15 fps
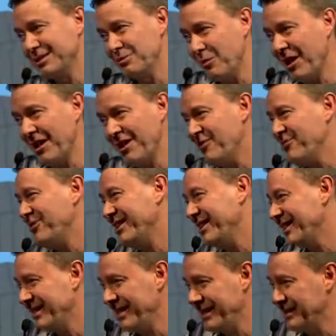but I don't really
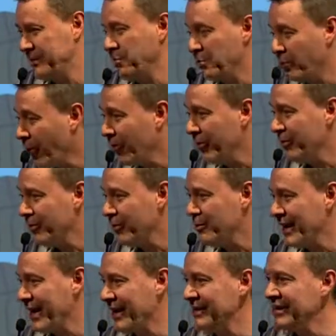need to bother
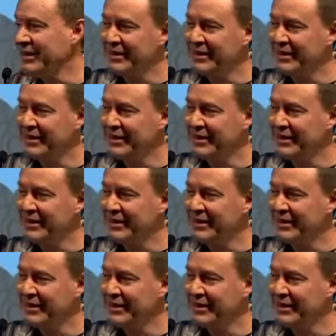about